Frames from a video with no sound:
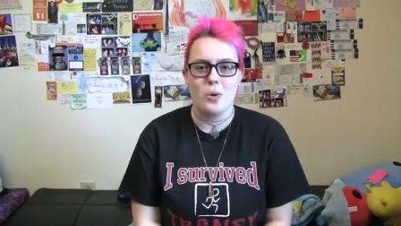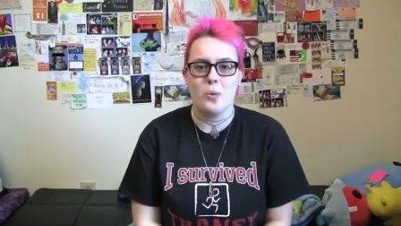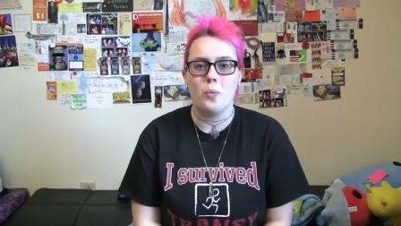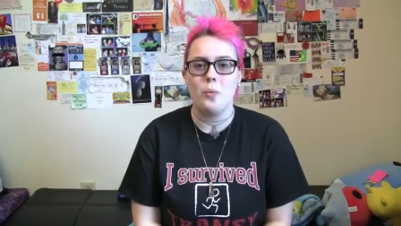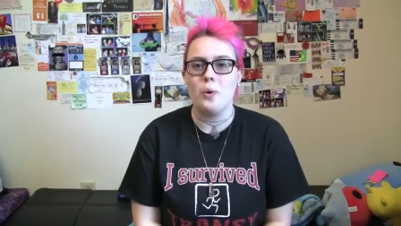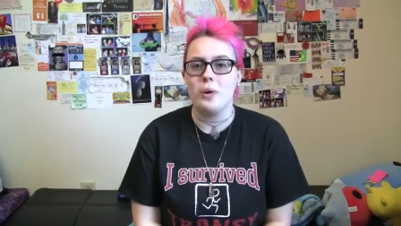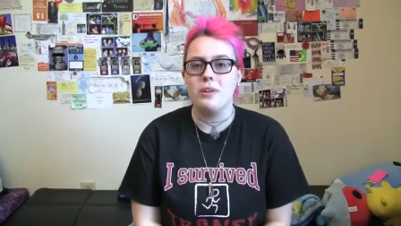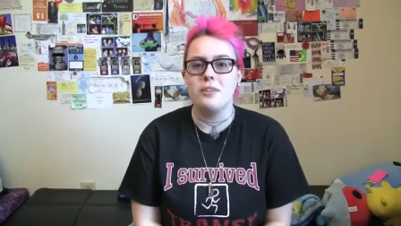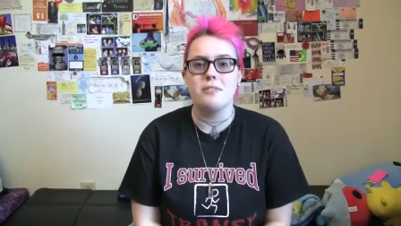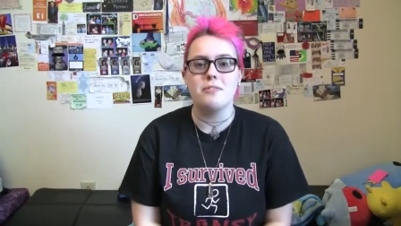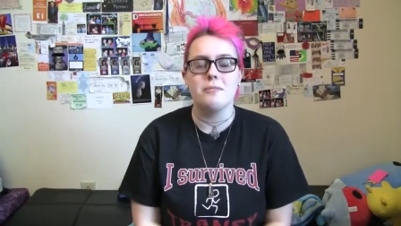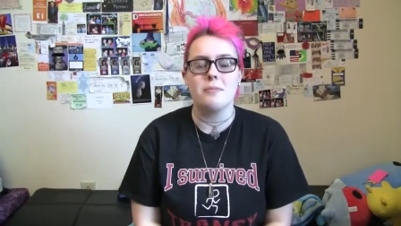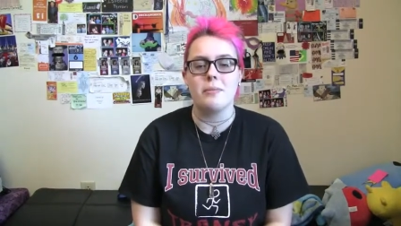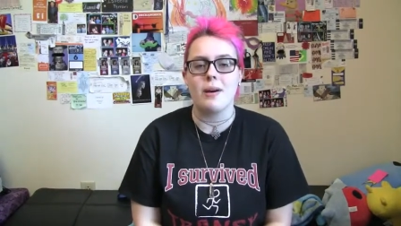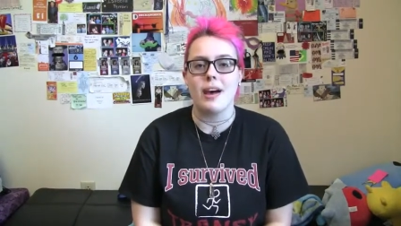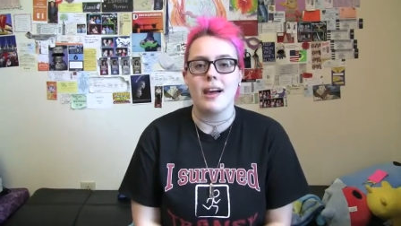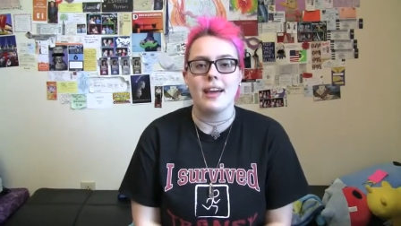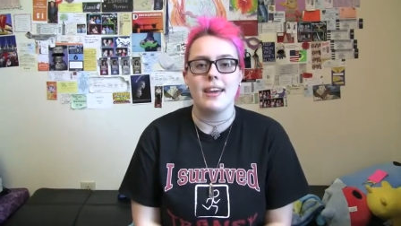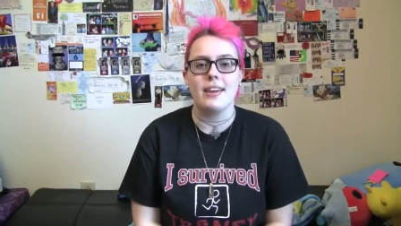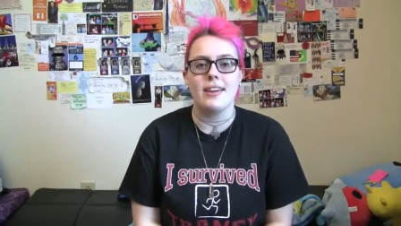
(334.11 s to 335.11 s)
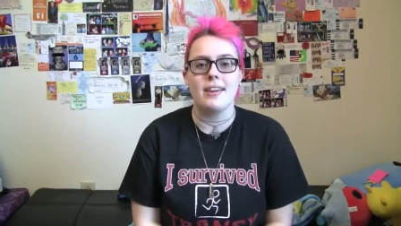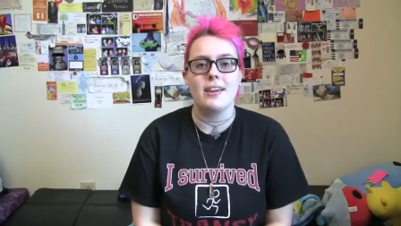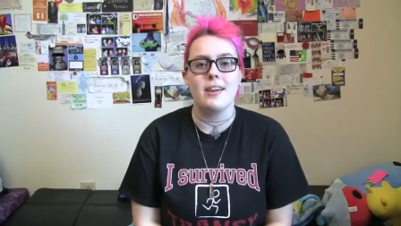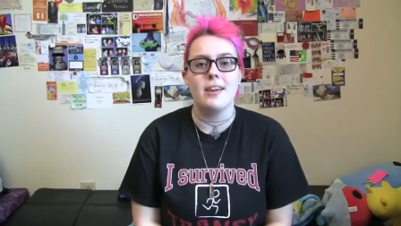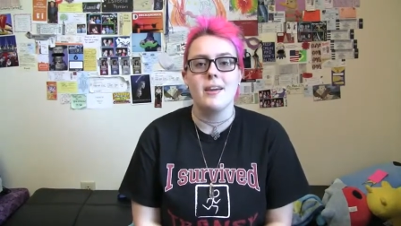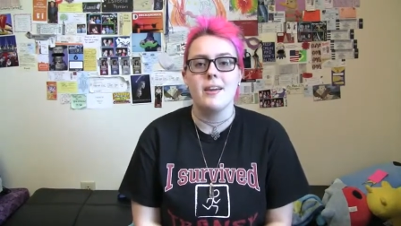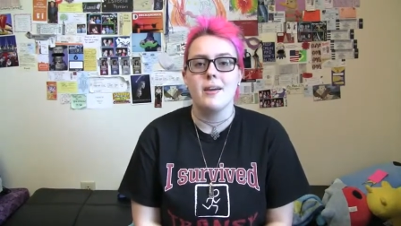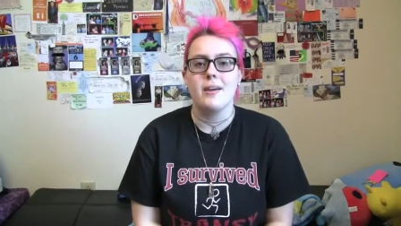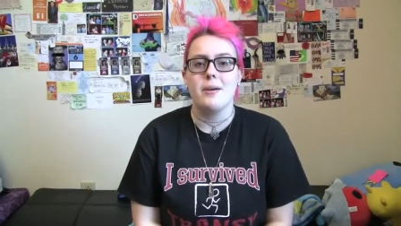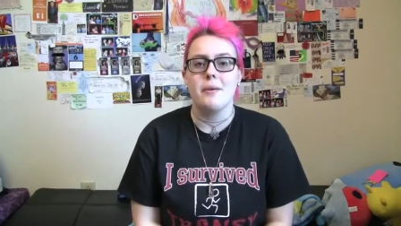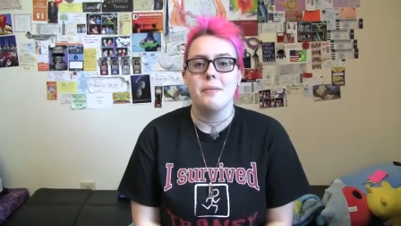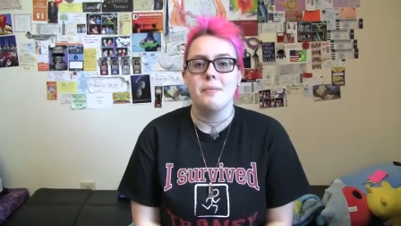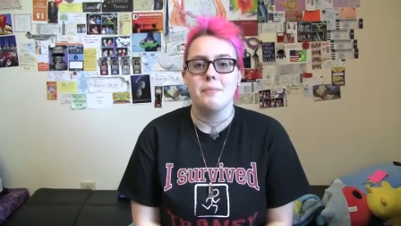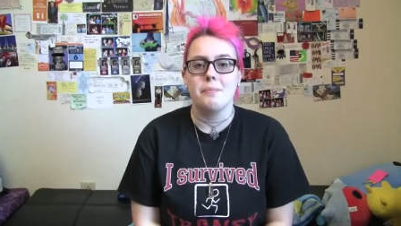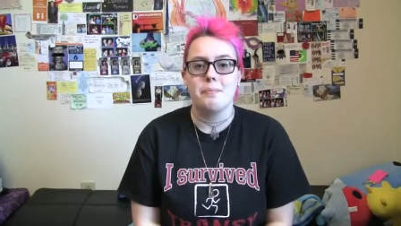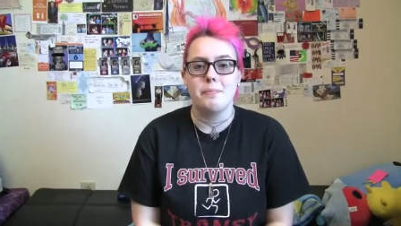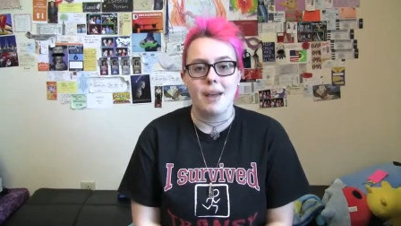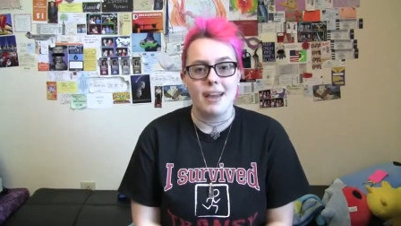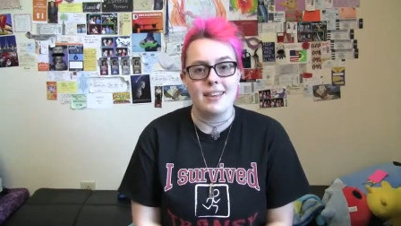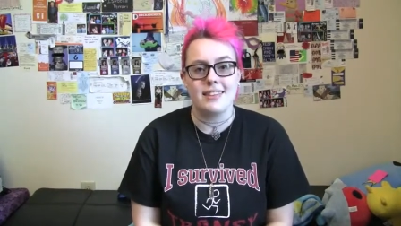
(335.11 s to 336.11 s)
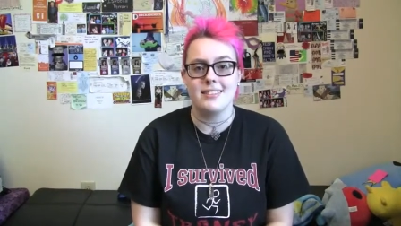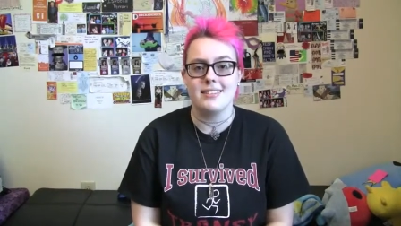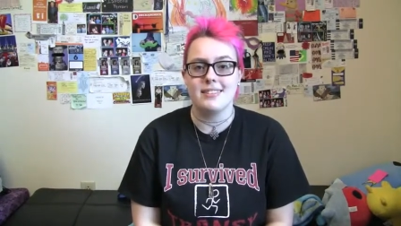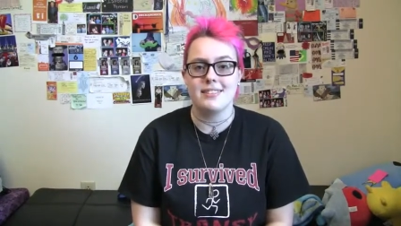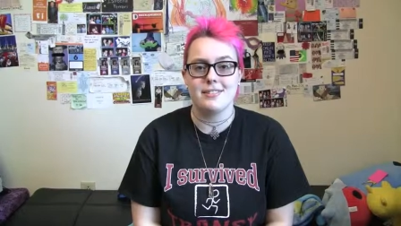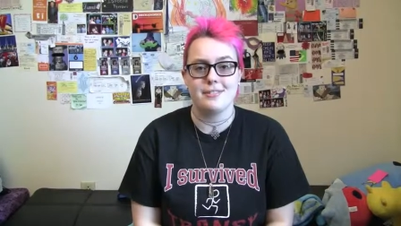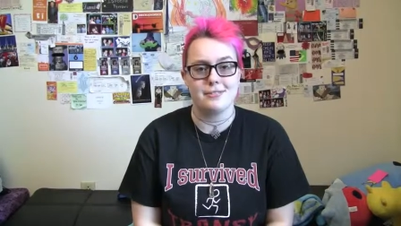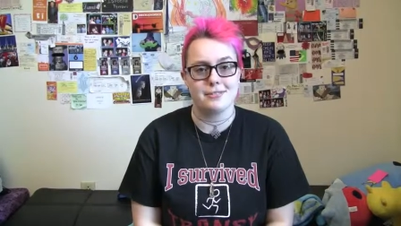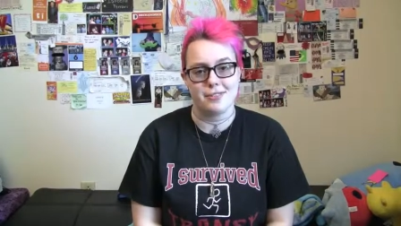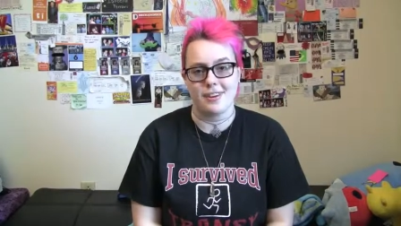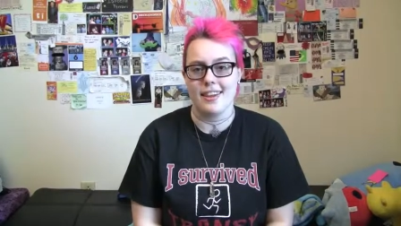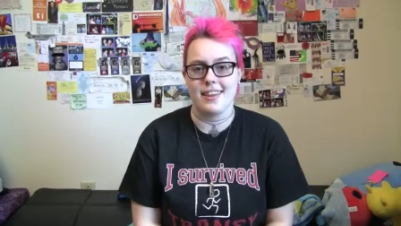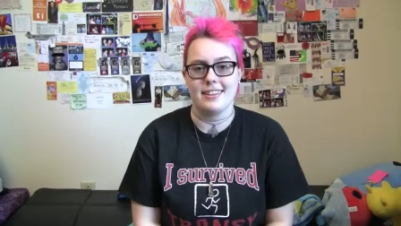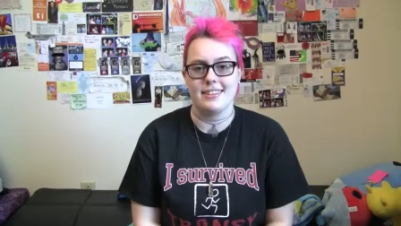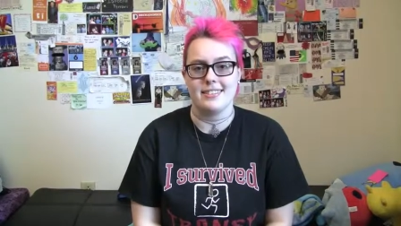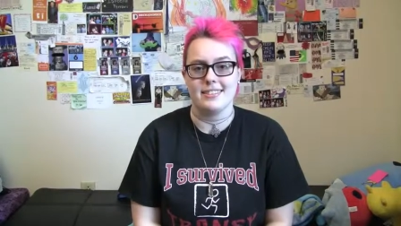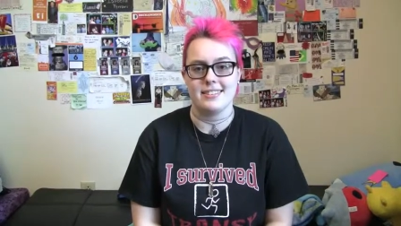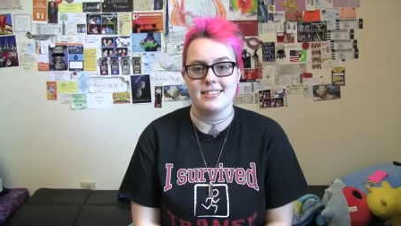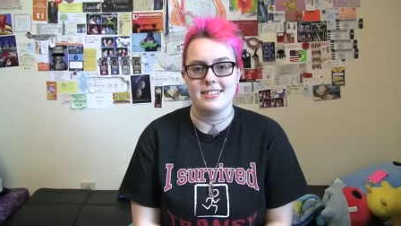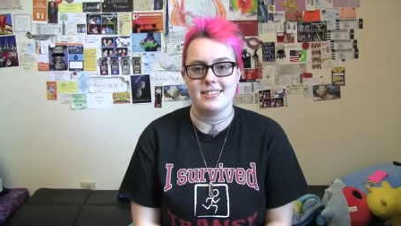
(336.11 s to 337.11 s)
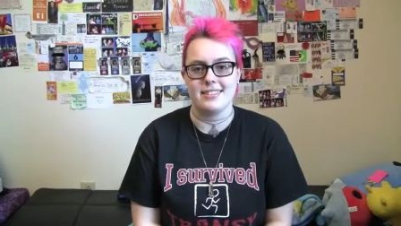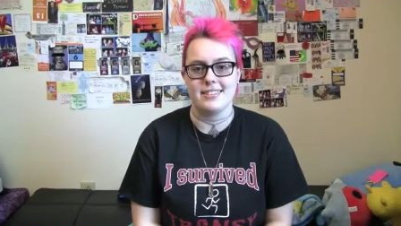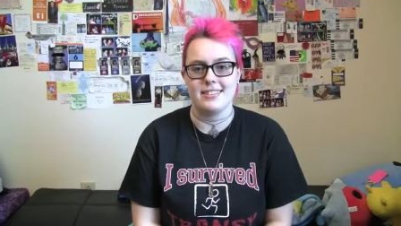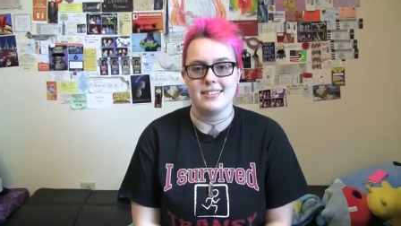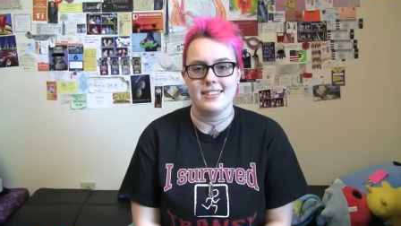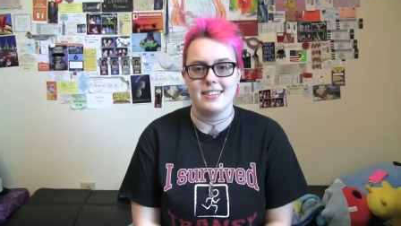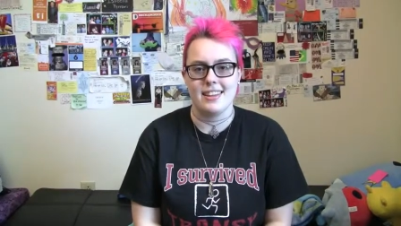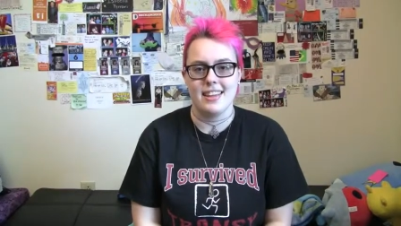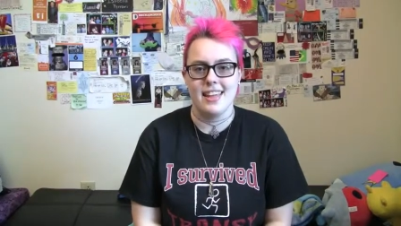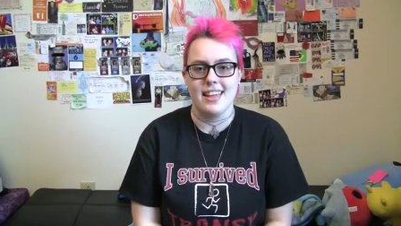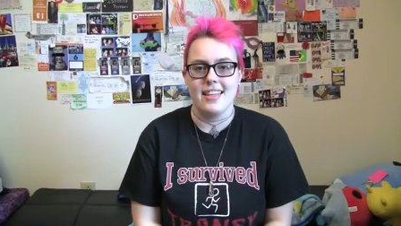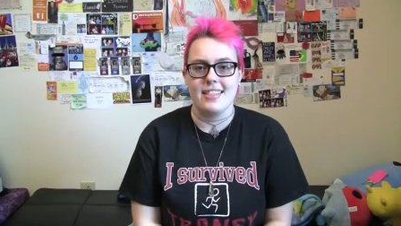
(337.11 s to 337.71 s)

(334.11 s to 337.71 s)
one of my best friends